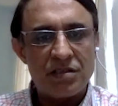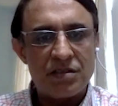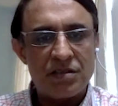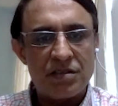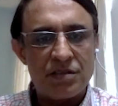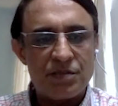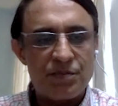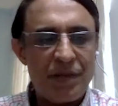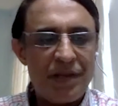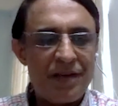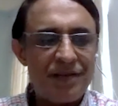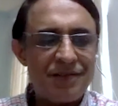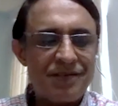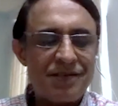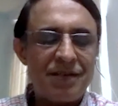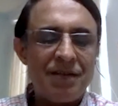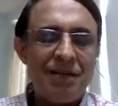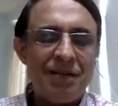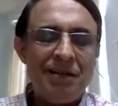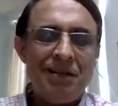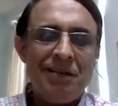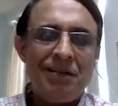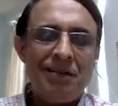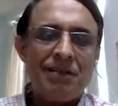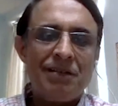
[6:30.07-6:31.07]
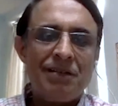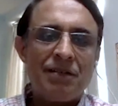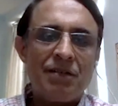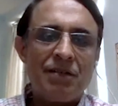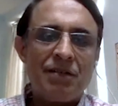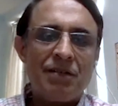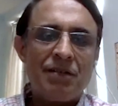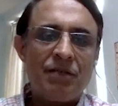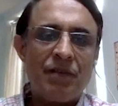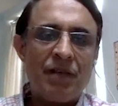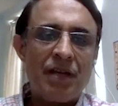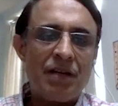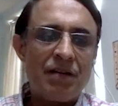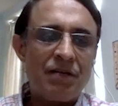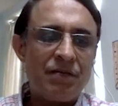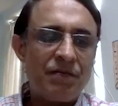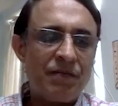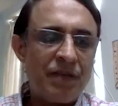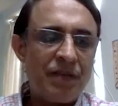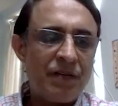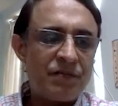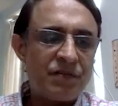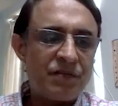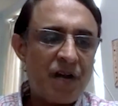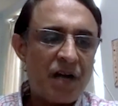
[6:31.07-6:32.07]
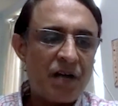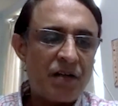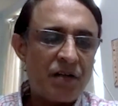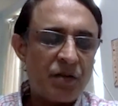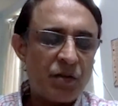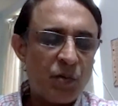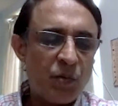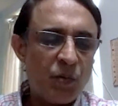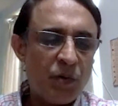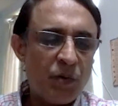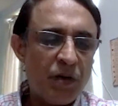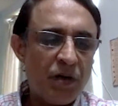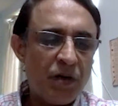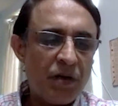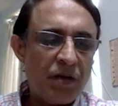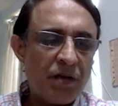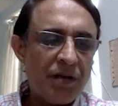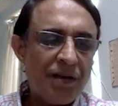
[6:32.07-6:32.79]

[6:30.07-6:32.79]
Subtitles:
space where we've started to work.